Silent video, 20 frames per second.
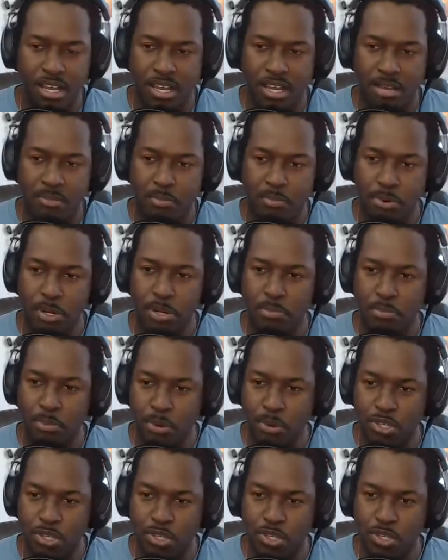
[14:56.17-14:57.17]
Pretty
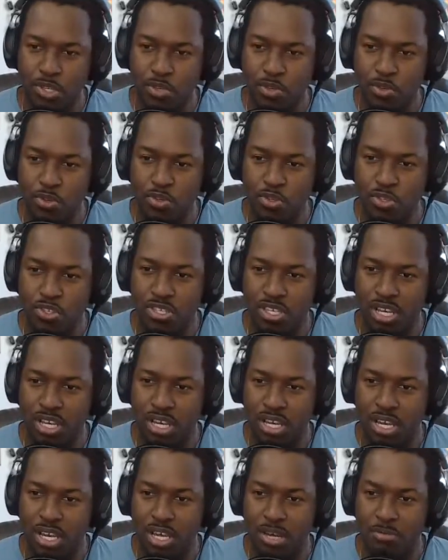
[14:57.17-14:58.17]
Boy 2's
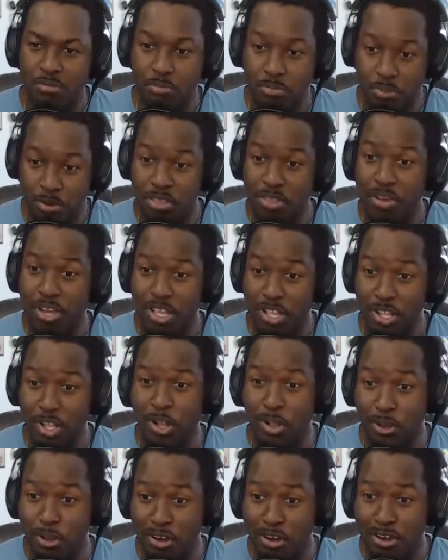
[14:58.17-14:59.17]

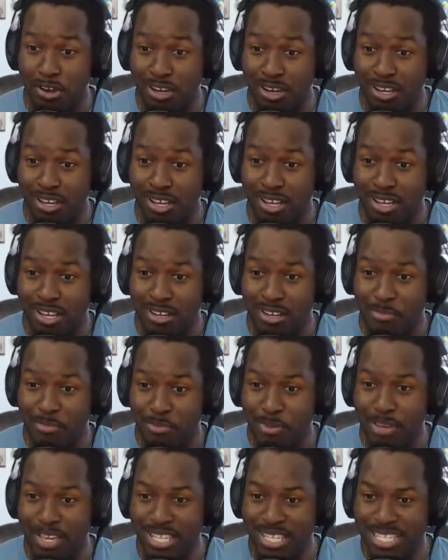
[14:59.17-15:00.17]
brother-in-law
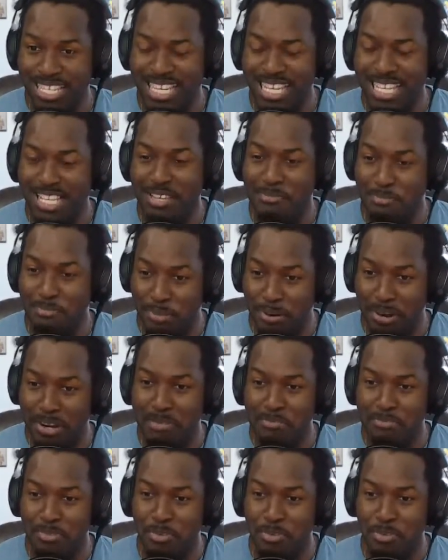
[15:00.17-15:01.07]
basically brought him to